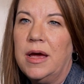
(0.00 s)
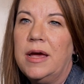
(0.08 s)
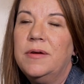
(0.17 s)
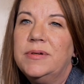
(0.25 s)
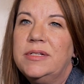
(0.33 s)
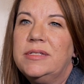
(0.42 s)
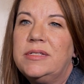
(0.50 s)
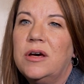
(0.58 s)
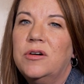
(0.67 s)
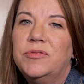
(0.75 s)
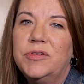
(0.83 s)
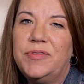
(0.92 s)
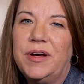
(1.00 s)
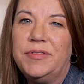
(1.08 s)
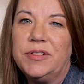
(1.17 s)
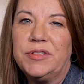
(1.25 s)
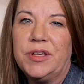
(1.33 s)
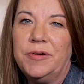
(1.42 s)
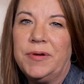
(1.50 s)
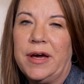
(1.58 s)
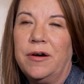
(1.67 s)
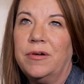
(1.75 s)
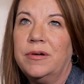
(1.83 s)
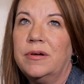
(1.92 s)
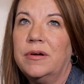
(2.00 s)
It was over 5 years ago now.